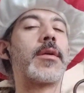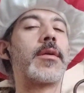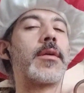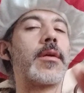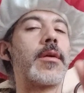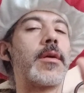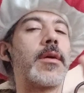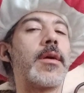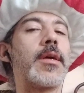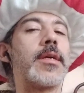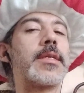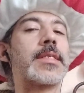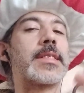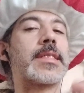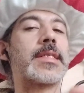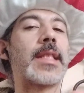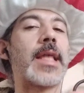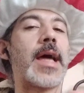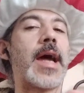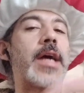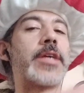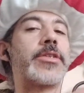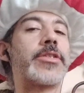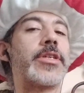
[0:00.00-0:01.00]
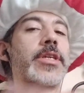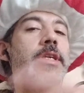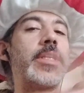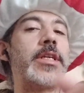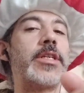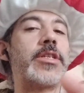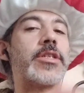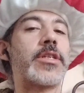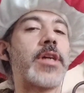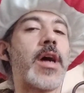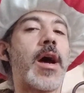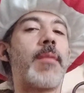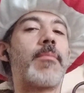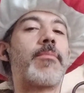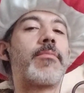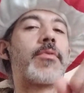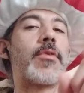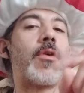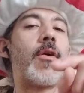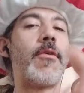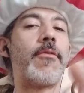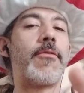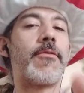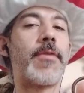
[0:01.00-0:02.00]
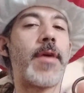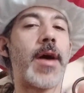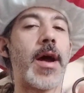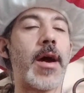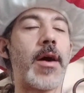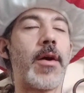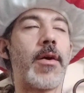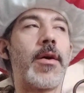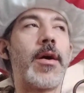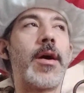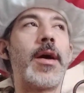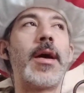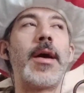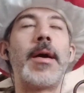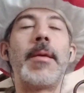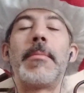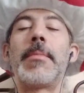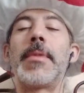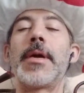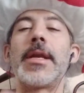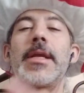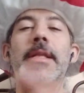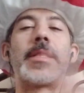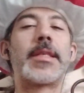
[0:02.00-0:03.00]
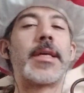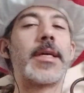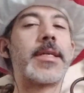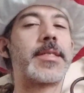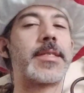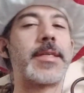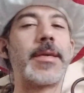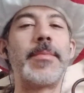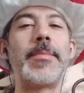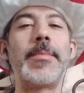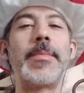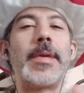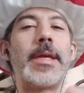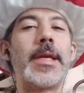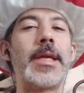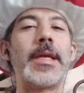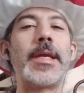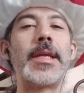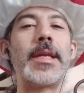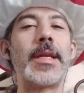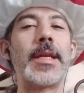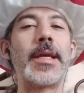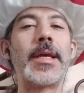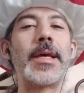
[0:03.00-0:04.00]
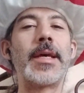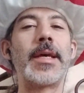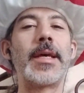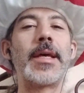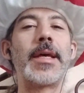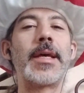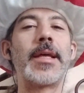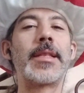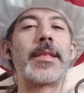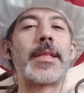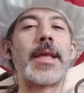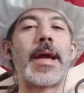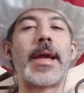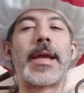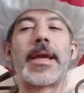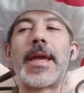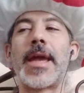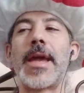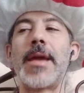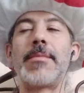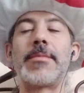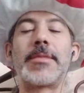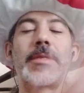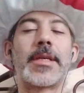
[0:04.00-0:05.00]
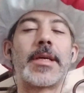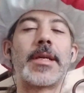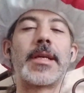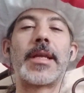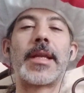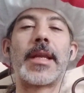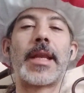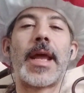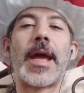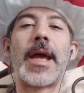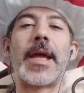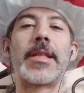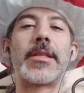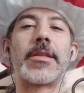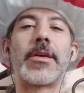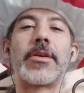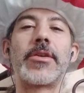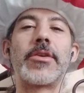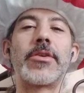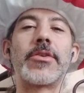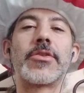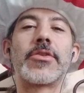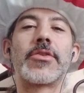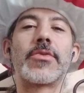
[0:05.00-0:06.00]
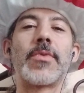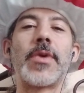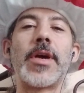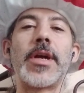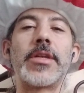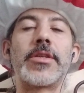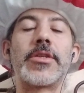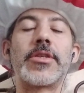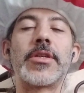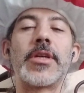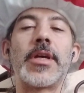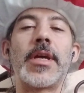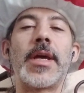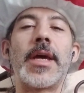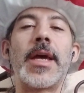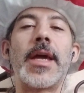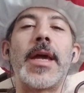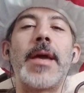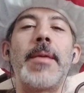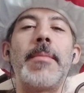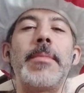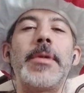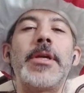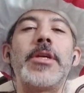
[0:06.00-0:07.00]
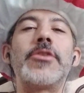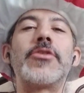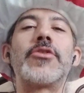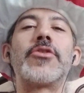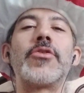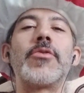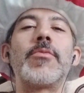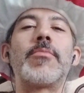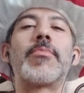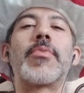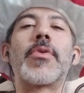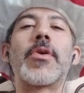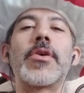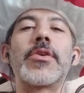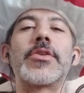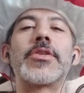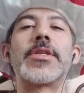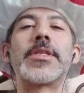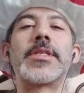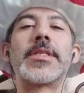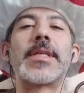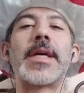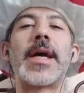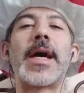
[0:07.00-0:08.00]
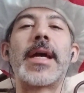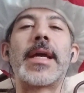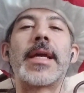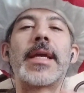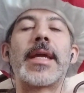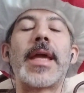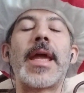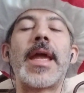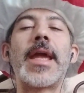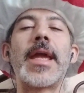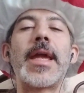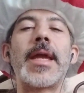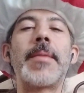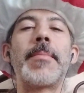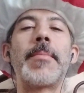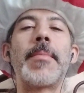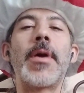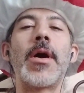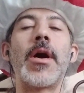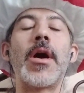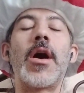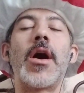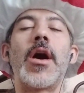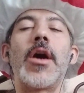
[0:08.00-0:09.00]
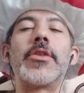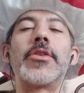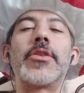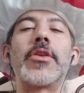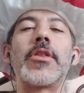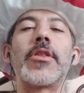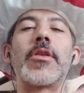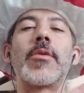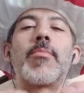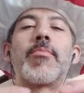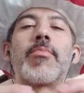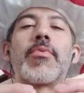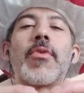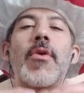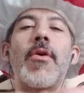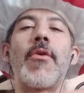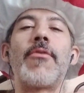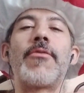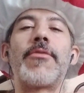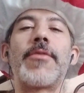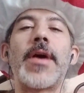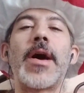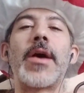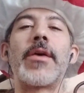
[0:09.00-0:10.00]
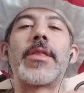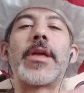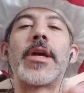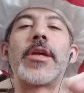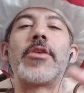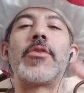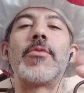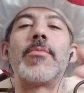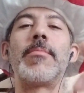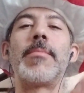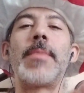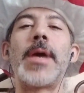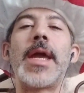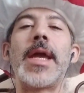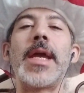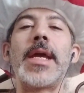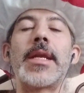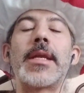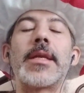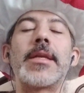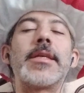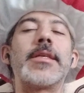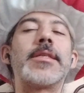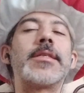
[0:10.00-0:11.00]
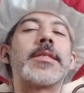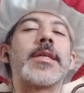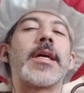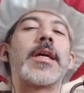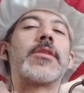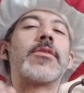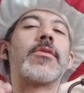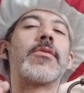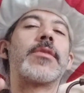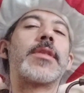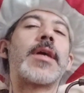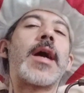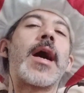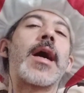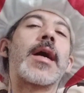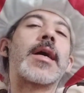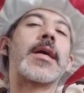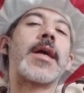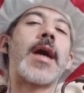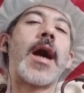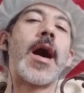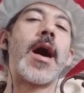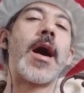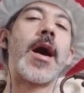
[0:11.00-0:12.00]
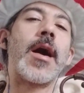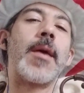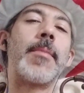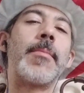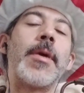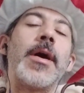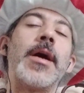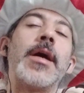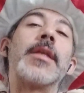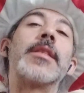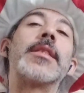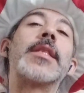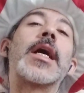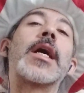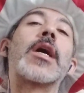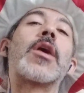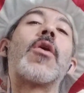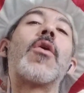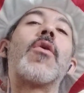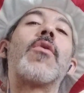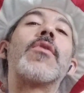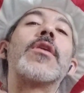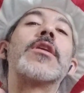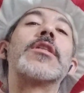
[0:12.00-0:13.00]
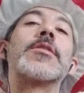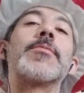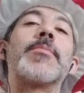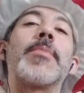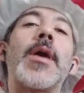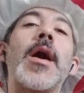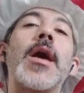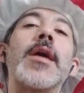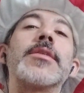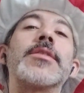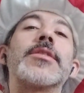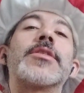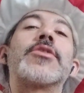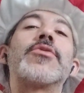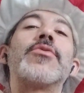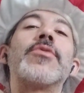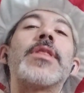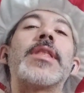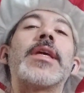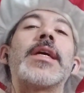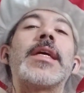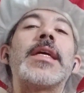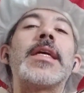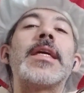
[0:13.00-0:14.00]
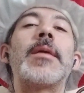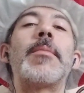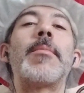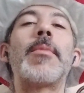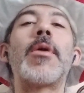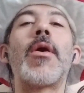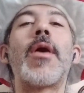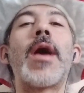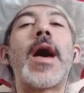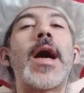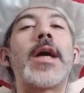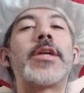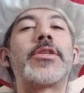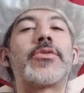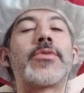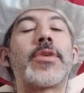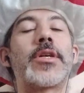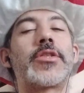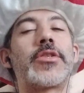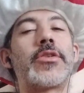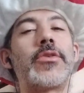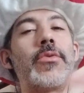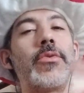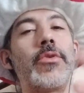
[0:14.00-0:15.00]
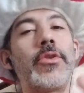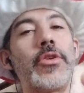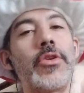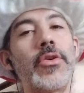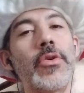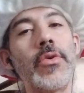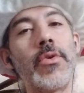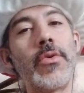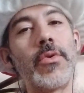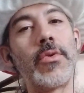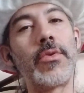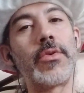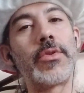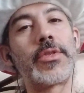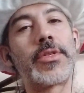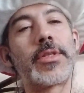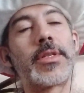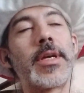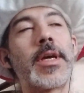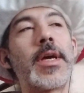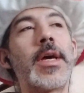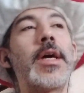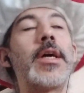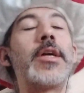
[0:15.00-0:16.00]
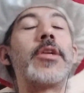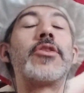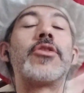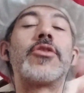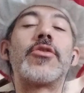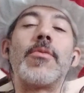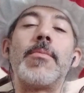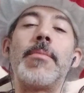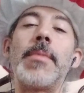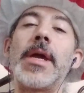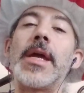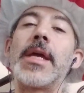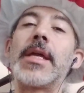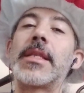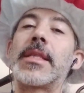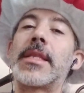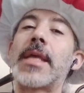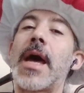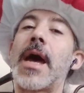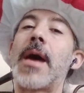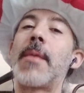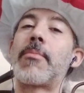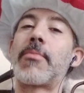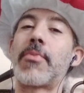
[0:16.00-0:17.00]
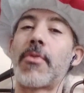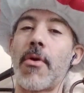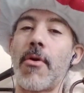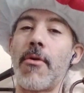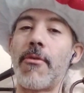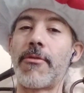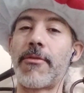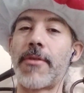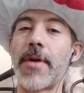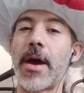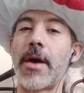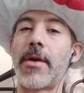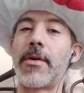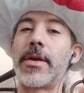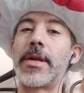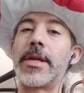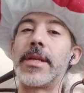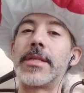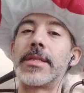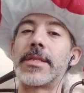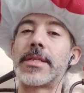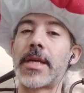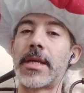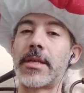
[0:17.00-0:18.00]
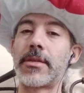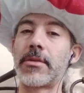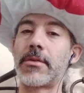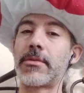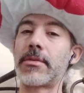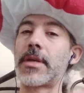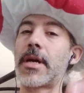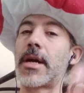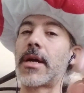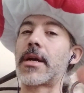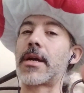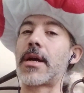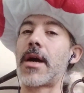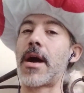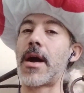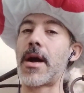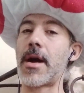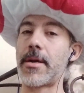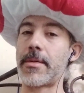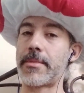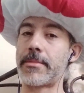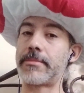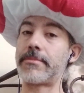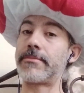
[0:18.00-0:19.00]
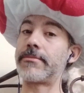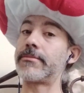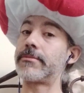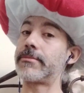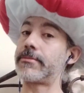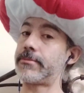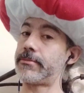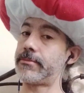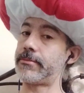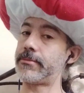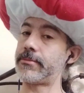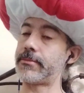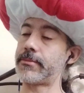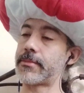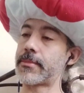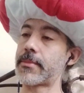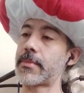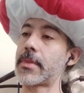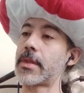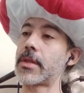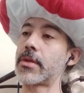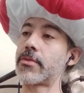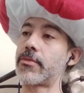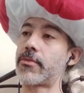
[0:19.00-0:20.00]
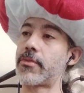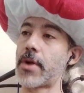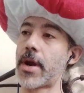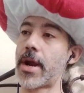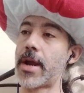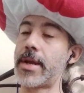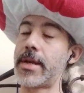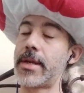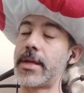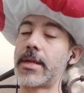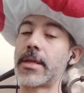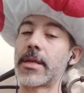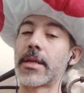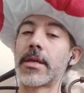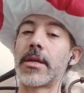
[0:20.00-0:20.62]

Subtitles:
/ eShop profile. But it doesn't mean that game's going to land on your Switch. It means you purchased that game under the profile that you made on Nintendo.com that corresponds to the email address you used to make that profile on Nintendo.com, right?